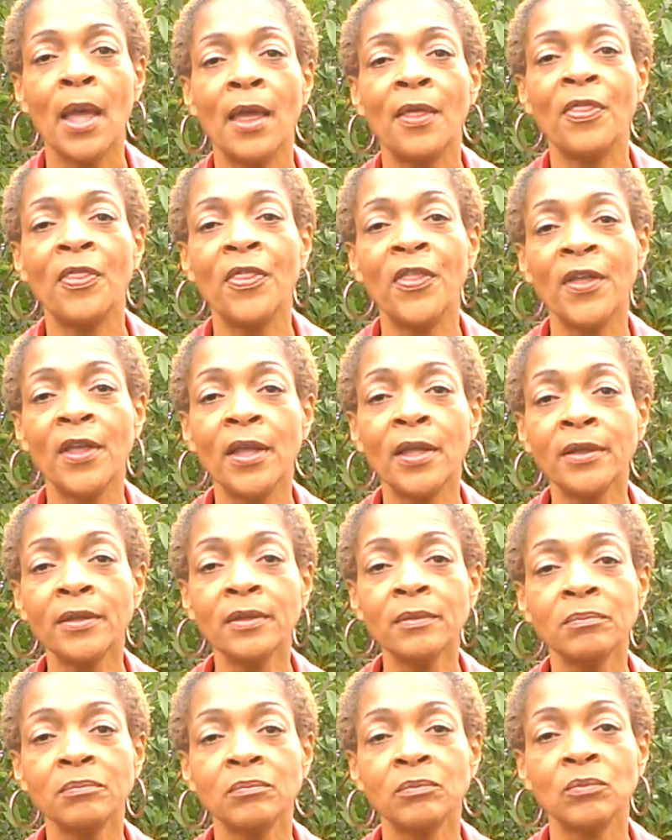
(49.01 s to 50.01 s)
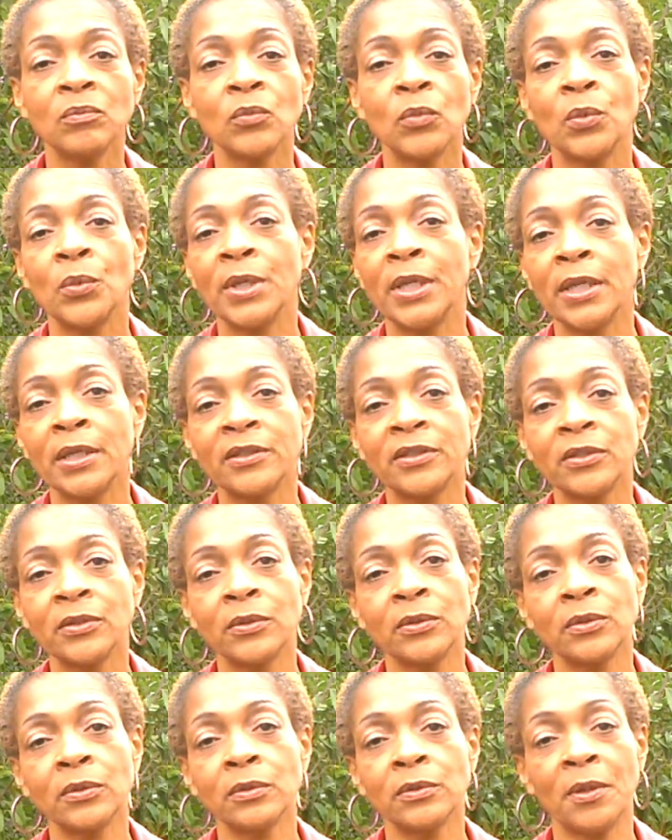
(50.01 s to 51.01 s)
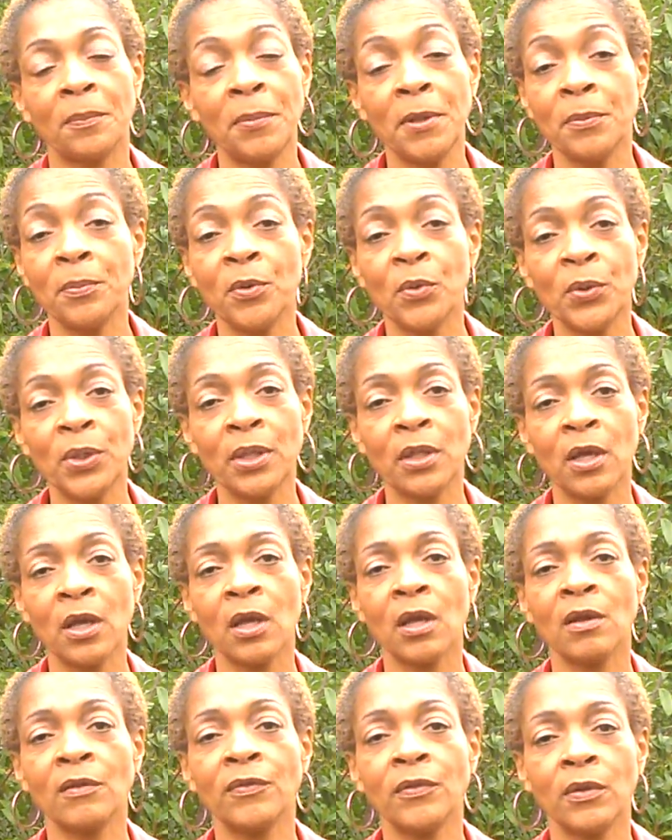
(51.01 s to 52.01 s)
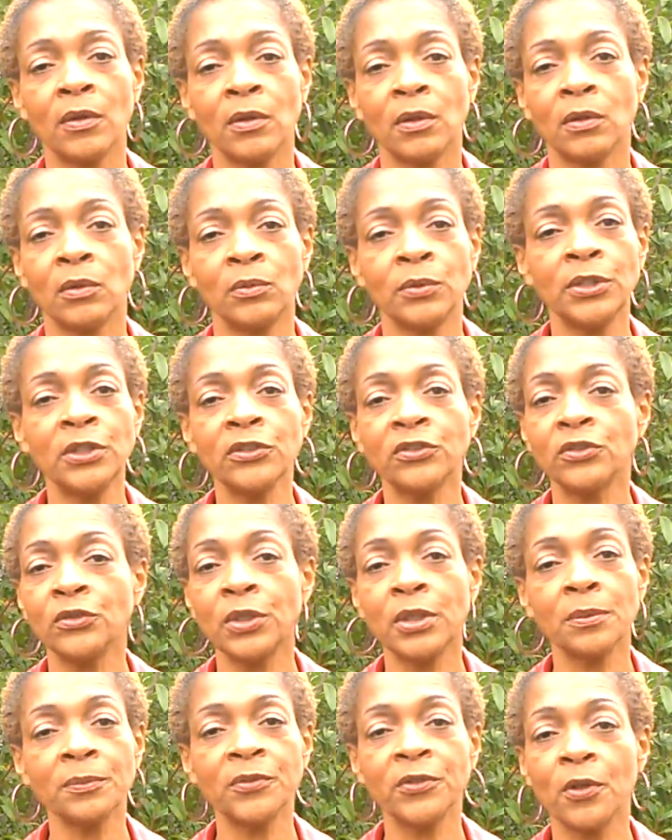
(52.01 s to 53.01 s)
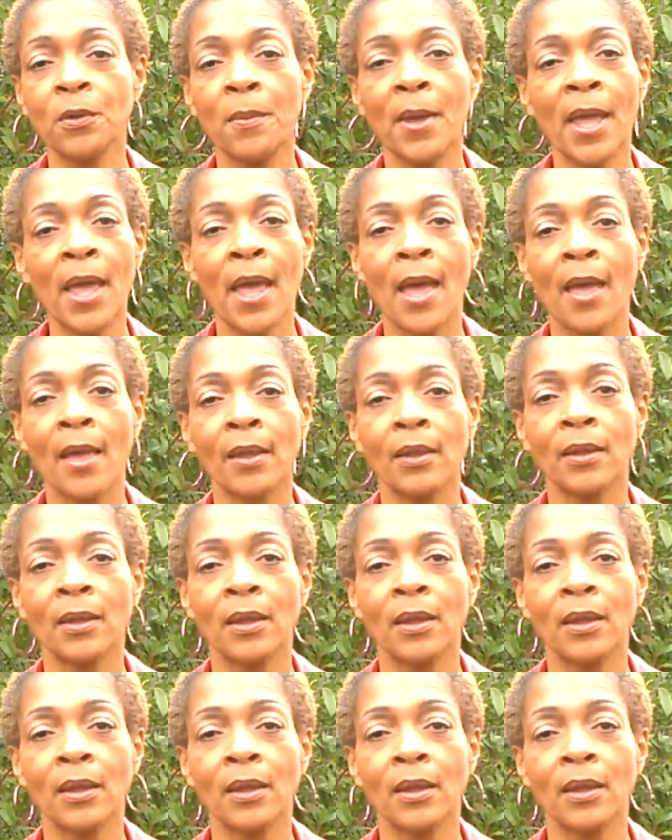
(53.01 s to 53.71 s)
and then when we get to the people we love, we just treat them so bad.